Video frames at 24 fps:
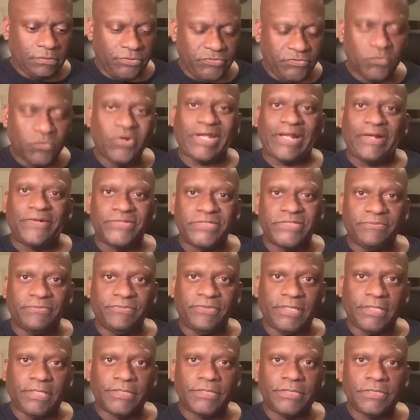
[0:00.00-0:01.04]
to work out some
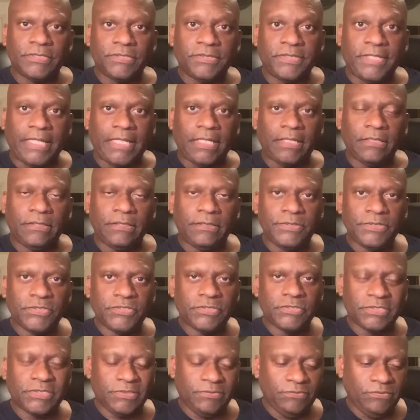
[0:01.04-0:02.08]
things. Okay, this
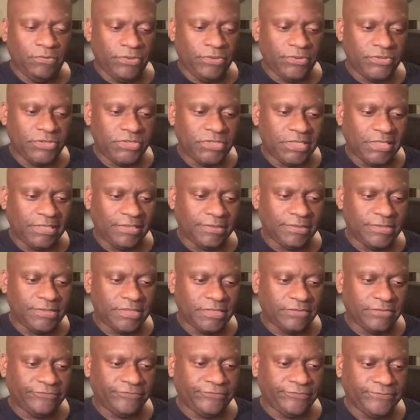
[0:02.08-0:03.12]
is rather sudden
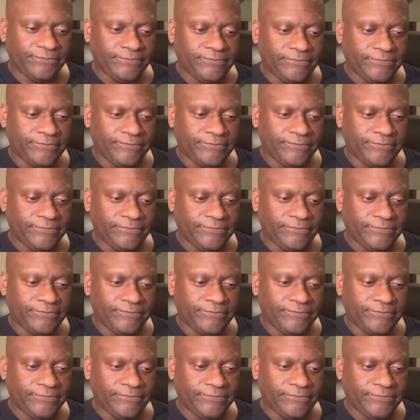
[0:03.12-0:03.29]
stuff.